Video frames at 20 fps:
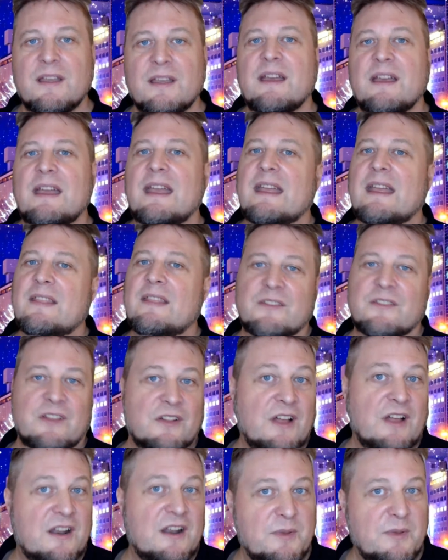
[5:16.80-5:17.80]
There's a
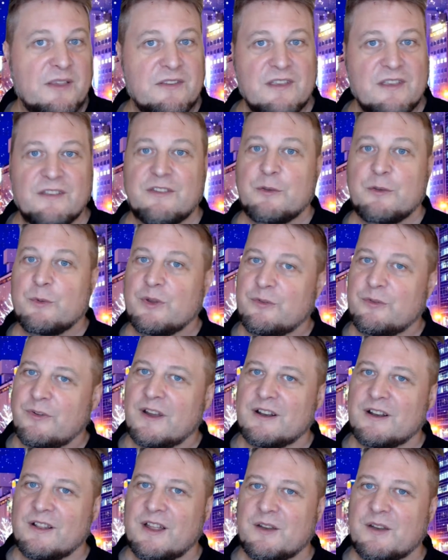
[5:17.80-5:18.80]
lot of business. You will find
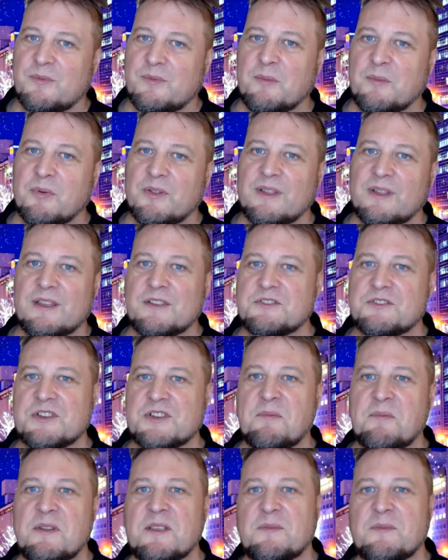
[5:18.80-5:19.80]
a lot of people in
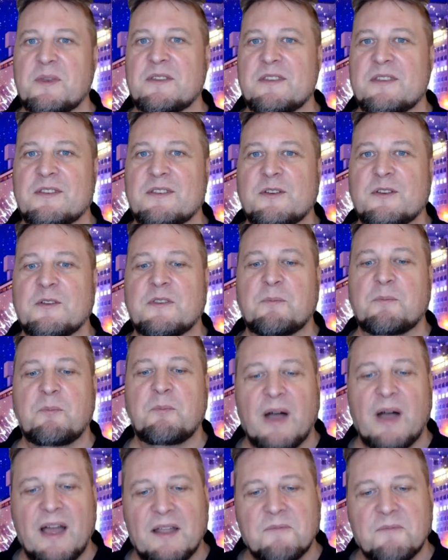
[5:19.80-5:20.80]
Japanese business suits,
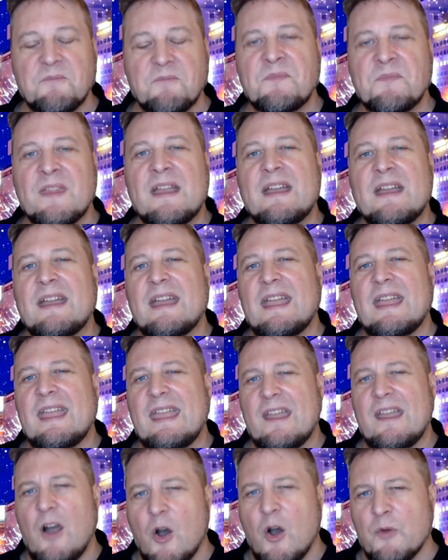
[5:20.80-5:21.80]
but
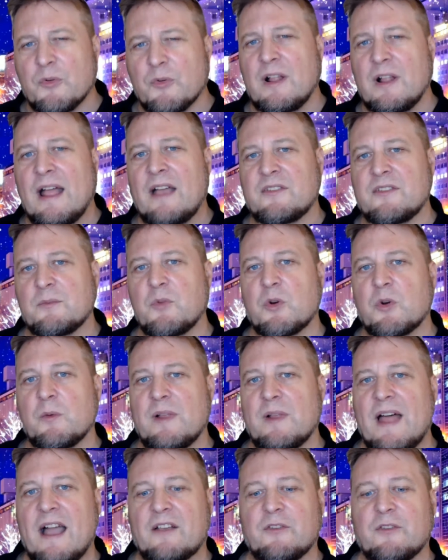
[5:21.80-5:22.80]
overall, it has a more
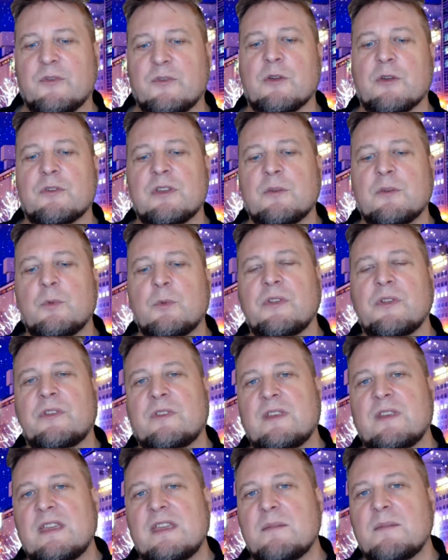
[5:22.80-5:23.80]
relaxed view. You will
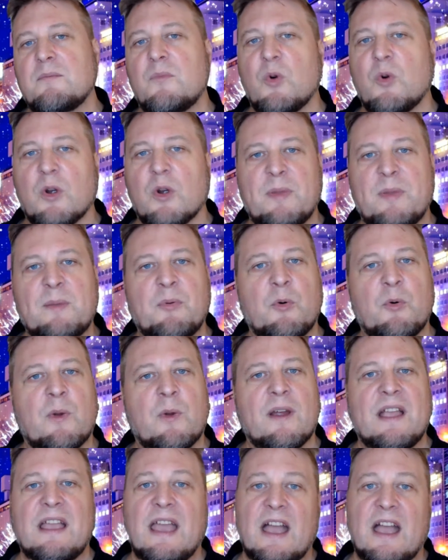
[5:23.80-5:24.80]
see more people
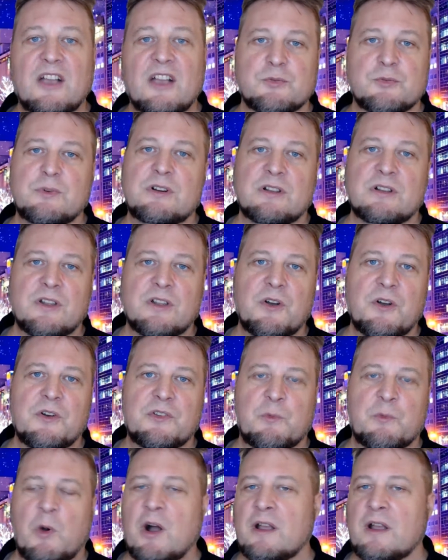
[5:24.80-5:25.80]
wearing casual clothes,
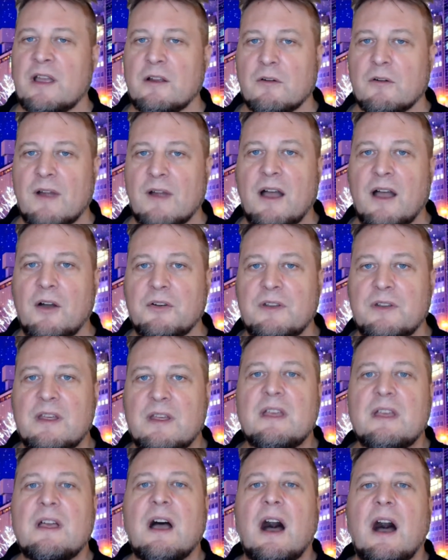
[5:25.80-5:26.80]
walking around.
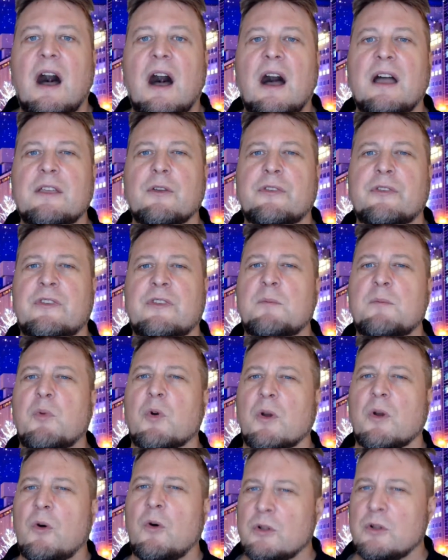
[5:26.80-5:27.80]
You'll see more
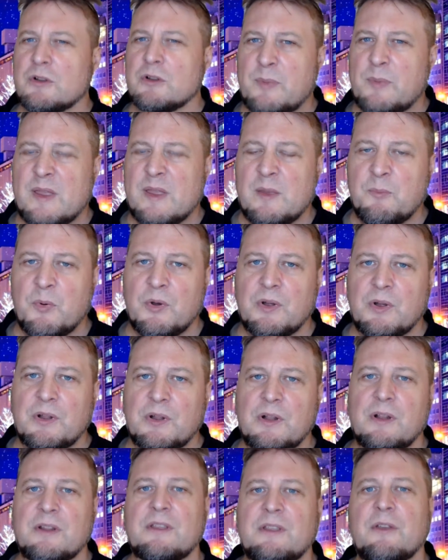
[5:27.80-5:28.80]
older
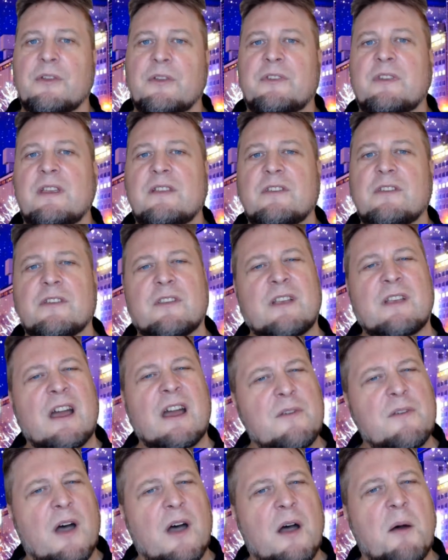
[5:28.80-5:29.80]
people. You'll see just kind of
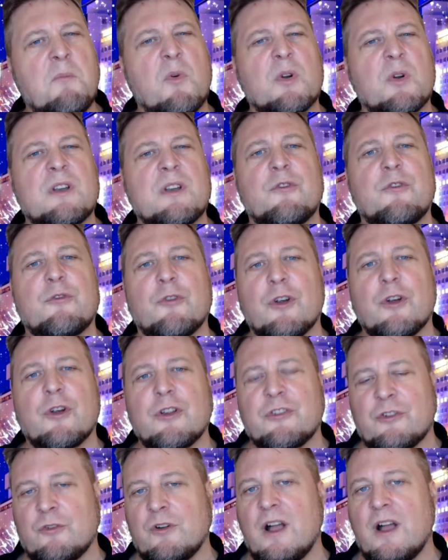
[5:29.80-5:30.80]
a more diverse
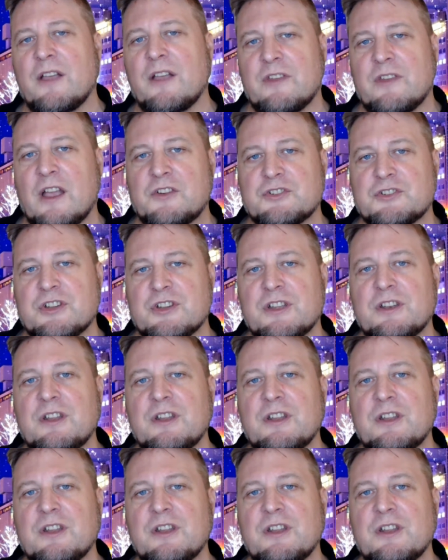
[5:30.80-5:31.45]
cross-section